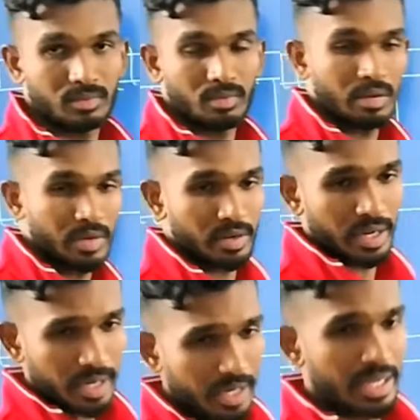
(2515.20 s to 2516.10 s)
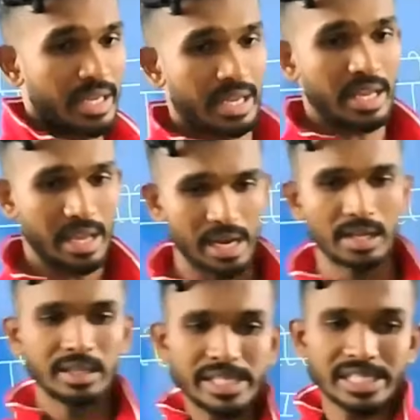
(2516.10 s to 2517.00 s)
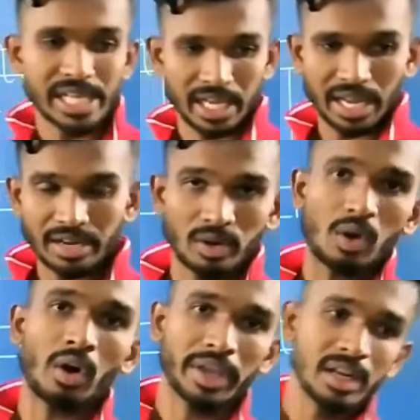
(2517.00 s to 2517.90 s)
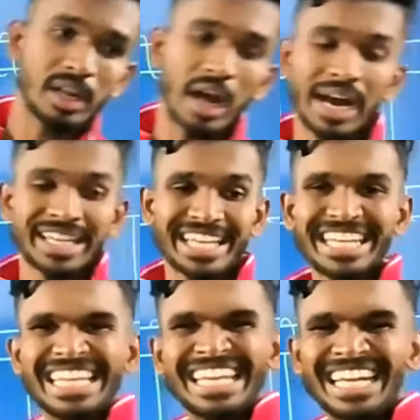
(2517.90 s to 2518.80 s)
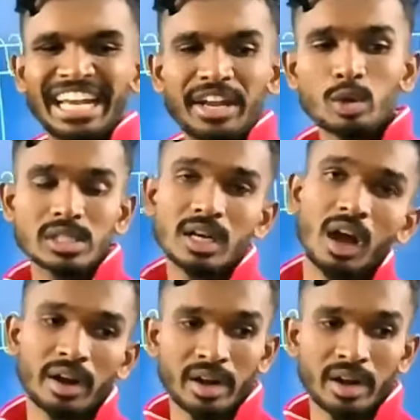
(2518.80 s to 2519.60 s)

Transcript: What are that? In this second coil, I can induce a current.